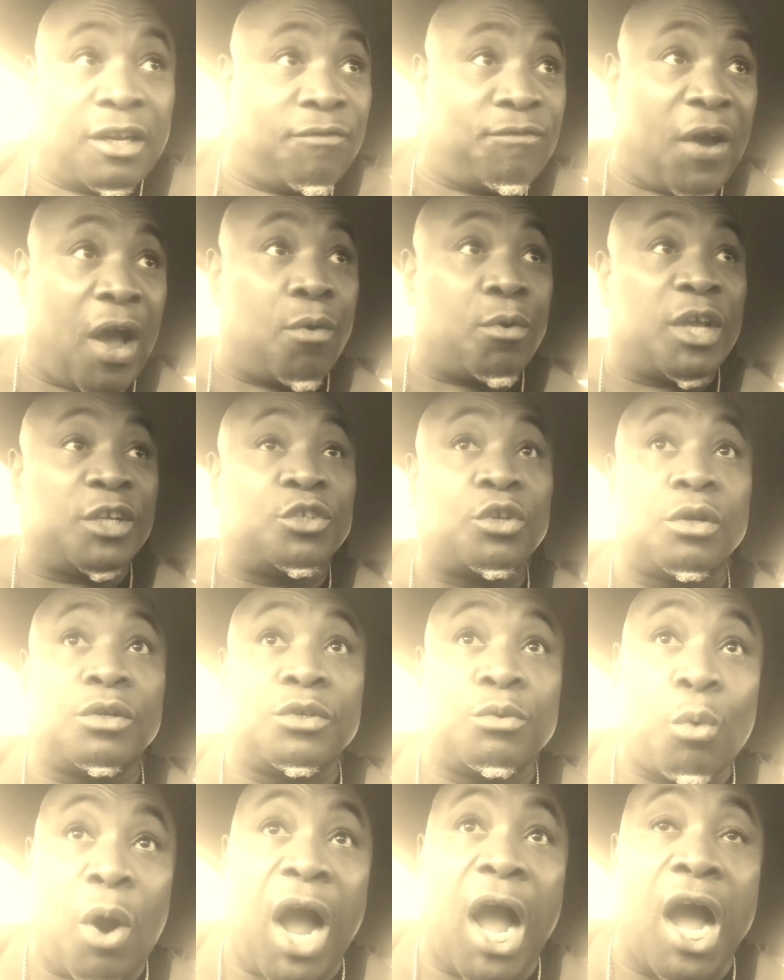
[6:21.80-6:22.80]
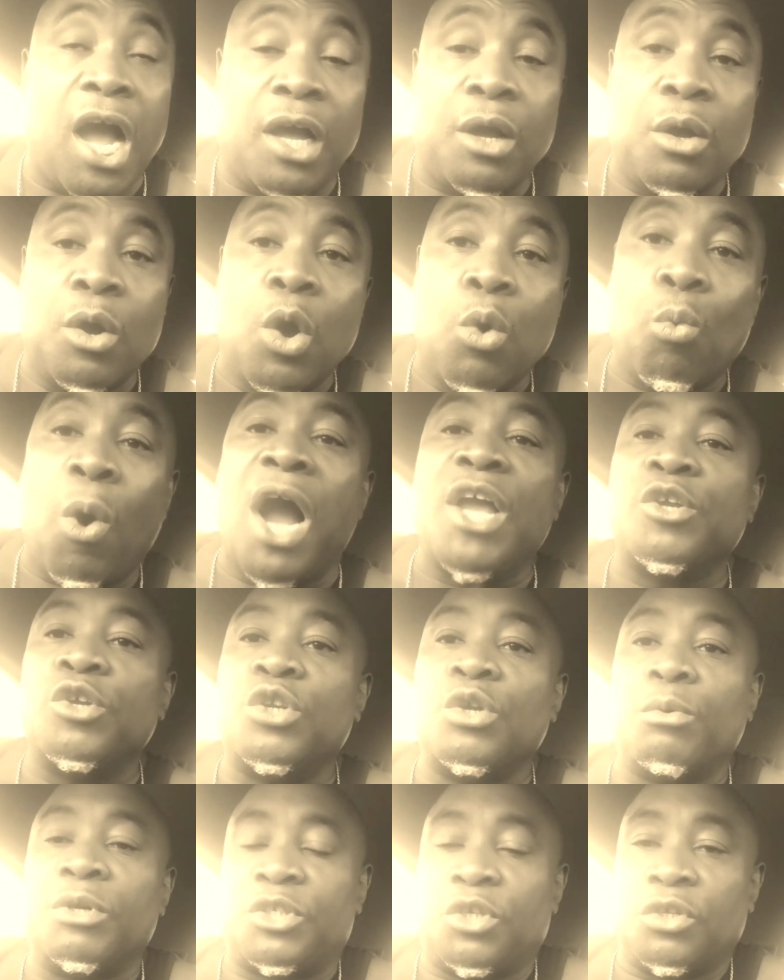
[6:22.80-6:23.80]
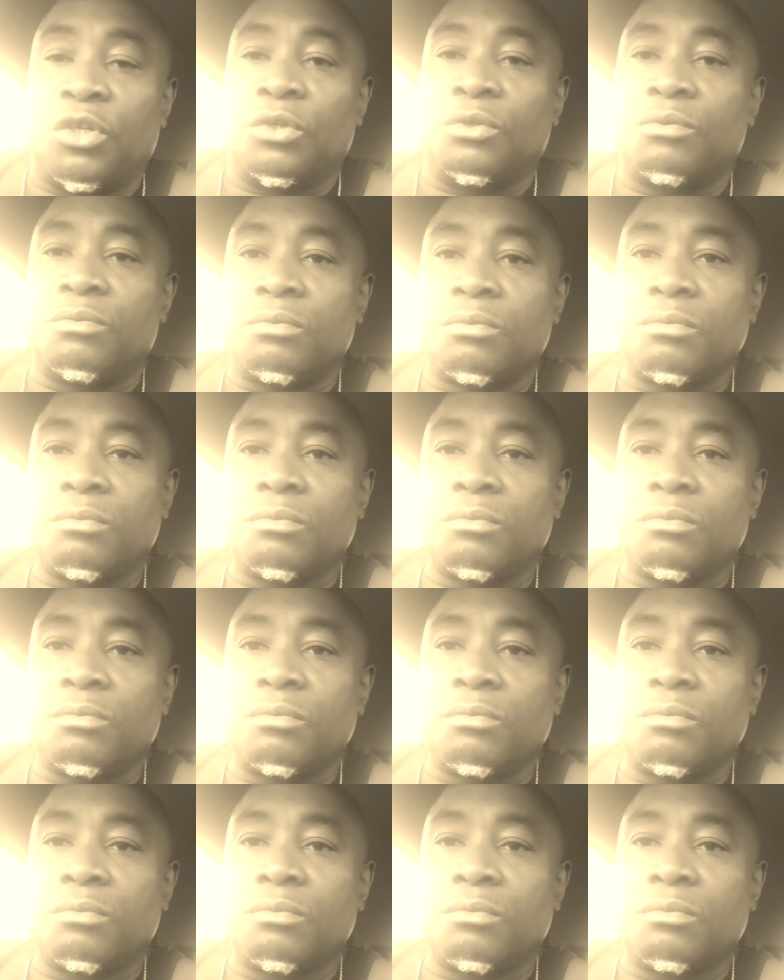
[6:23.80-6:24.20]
the foundation of why why you do what you do.